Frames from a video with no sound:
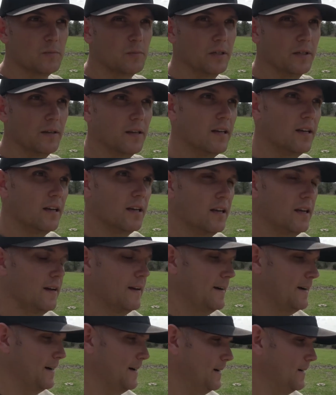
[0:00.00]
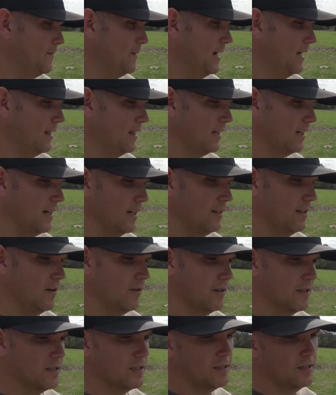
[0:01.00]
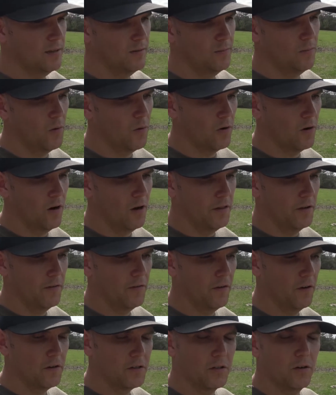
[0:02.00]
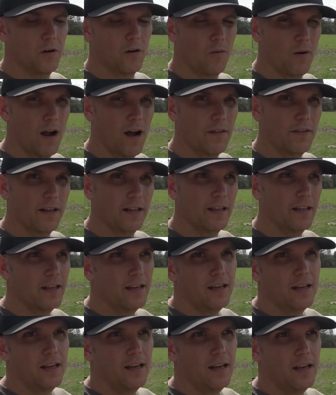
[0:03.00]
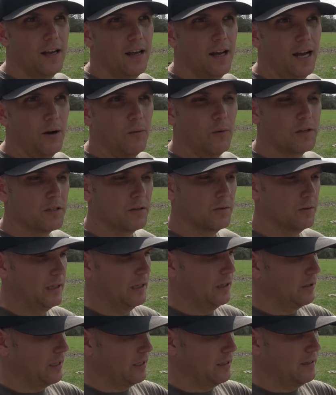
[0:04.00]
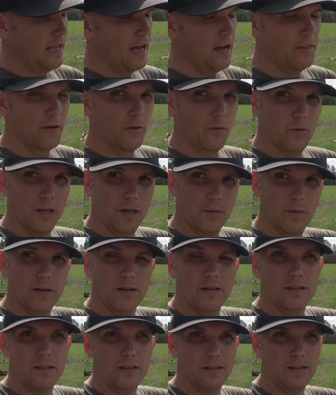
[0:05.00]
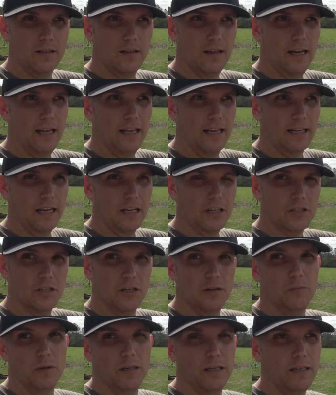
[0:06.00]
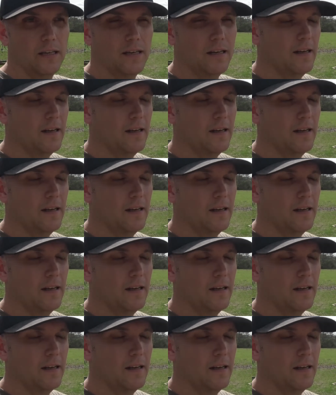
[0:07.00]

But I think I noticed more on the first go around that I wasn't really looking down the rib like I should be.